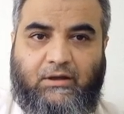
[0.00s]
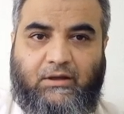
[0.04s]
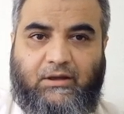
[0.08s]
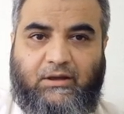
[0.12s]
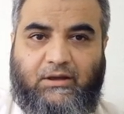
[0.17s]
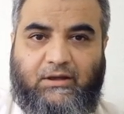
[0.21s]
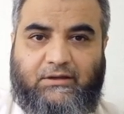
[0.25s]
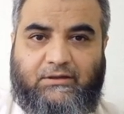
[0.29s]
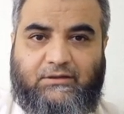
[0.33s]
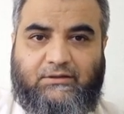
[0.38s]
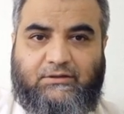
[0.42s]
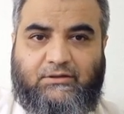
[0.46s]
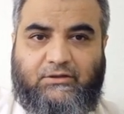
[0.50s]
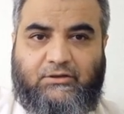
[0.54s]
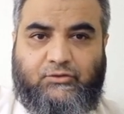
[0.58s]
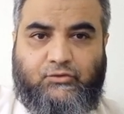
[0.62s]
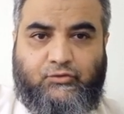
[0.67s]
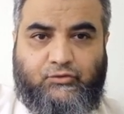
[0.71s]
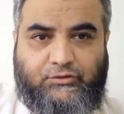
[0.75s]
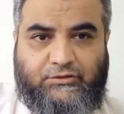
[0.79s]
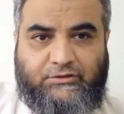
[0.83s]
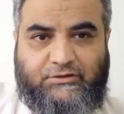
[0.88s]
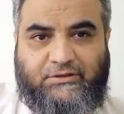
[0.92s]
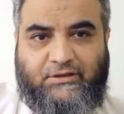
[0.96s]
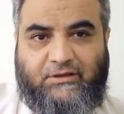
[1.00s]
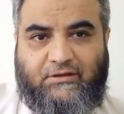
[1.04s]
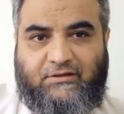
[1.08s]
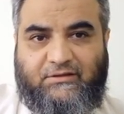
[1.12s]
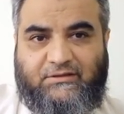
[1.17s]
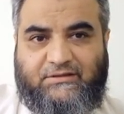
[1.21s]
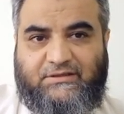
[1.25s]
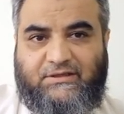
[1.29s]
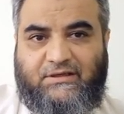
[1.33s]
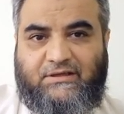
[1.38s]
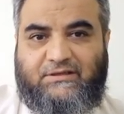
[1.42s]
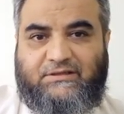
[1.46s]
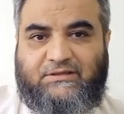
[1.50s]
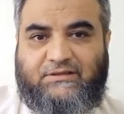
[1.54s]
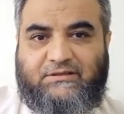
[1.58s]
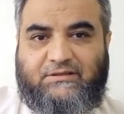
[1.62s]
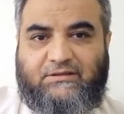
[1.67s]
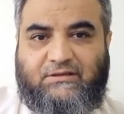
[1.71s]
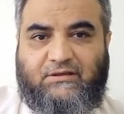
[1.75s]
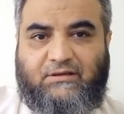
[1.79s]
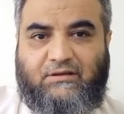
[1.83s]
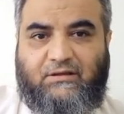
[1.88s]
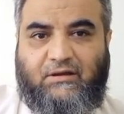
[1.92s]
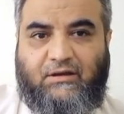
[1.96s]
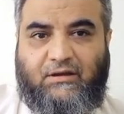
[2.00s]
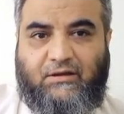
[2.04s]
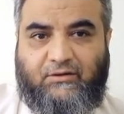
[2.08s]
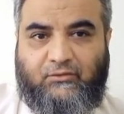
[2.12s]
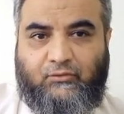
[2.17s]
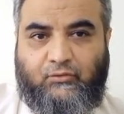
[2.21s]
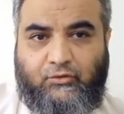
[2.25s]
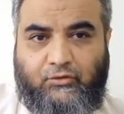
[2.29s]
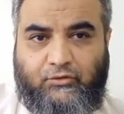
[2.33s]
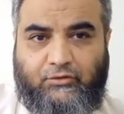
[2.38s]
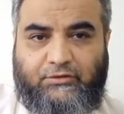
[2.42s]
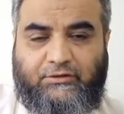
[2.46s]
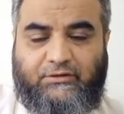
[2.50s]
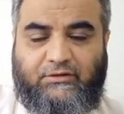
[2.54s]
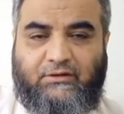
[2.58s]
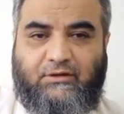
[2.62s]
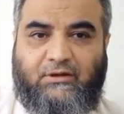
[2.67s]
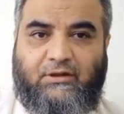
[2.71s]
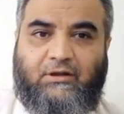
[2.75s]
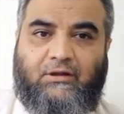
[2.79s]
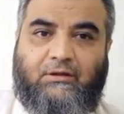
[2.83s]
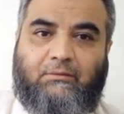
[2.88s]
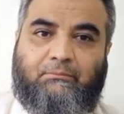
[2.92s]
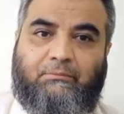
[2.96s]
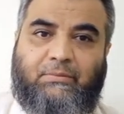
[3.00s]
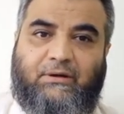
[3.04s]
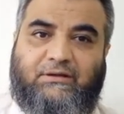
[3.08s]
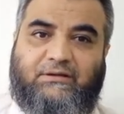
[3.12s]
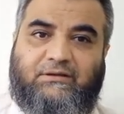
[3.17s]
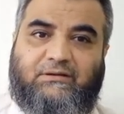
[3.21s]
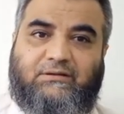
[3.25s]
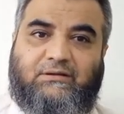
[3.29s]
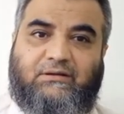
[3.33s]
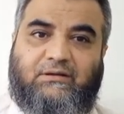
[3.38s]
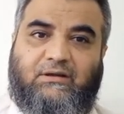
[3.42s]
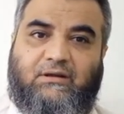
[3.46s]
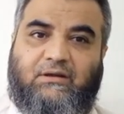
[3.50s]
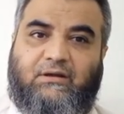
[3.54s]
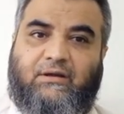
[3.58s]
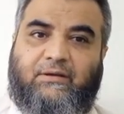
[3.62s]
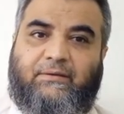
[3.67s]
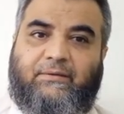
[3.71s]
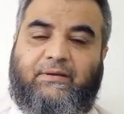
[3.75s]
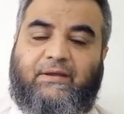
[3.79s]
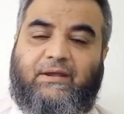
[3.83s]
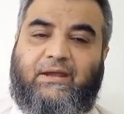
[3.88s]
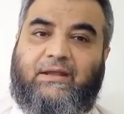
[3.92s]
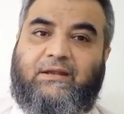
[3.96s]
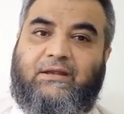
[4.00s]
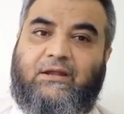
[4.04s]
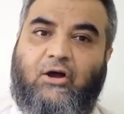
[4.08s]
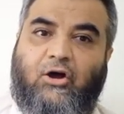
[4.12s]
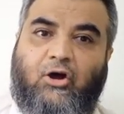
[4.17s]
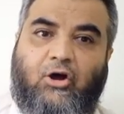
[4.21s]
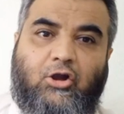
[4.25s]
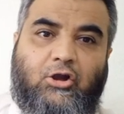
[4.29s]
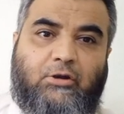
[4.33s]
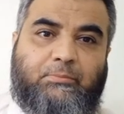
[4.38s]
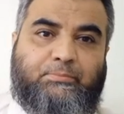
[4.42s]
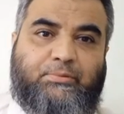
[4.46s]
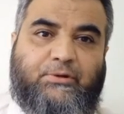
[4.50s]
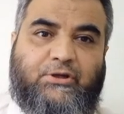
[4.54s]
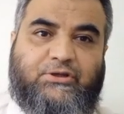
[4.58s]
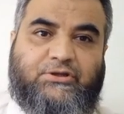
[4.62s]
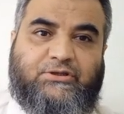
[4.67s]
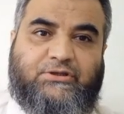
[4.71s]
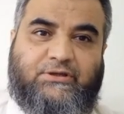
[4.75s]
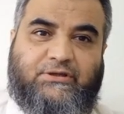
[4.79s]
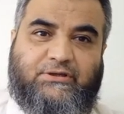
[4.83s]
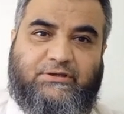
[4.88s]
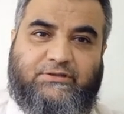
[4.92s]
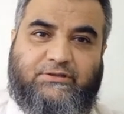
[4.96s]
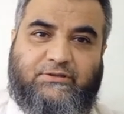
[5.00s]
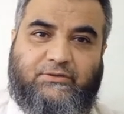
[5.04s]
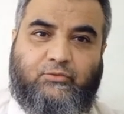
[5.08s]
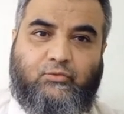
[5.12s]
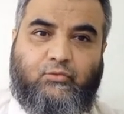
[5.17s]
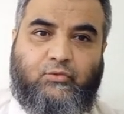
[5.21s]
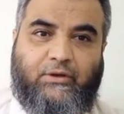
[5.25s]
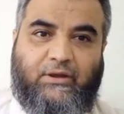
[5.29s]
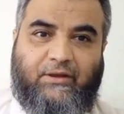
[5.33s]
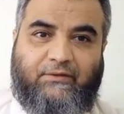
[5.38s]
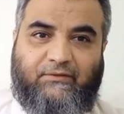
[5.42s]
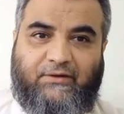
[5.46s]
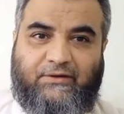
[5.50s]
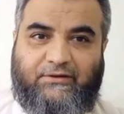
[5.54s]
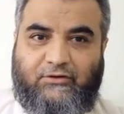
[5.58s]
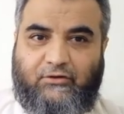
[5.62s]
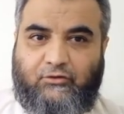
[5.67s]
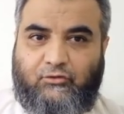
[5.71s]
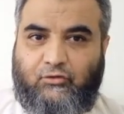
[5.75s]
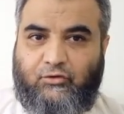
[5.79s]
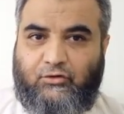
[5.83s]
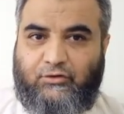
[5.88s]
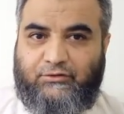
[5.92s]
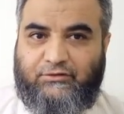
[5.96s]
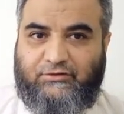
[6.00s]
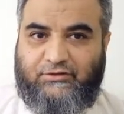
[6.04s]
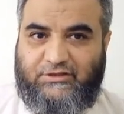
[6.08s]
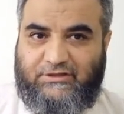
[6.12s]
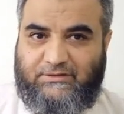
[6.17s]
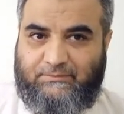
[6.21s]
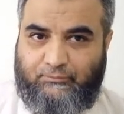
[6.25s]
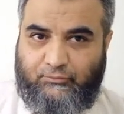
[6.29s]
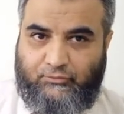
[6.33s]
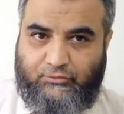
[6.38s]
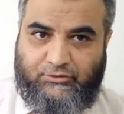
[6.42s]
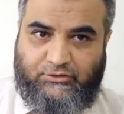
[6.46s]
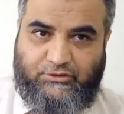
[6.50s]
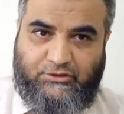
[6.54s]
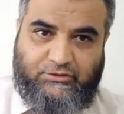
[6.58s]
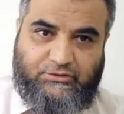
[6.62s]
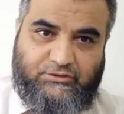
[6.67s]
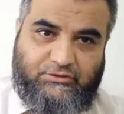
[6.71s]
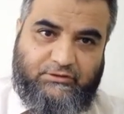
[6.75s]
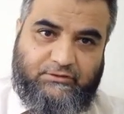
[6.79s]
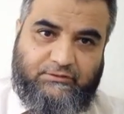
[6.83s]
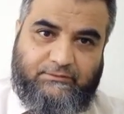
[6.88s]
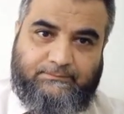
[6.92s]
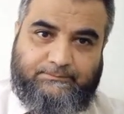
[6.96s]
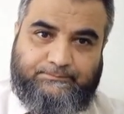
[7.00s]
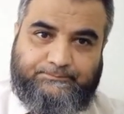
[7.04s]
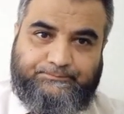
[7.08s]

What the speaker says: And usually the results are good, but in all patients who have undergone this procedure,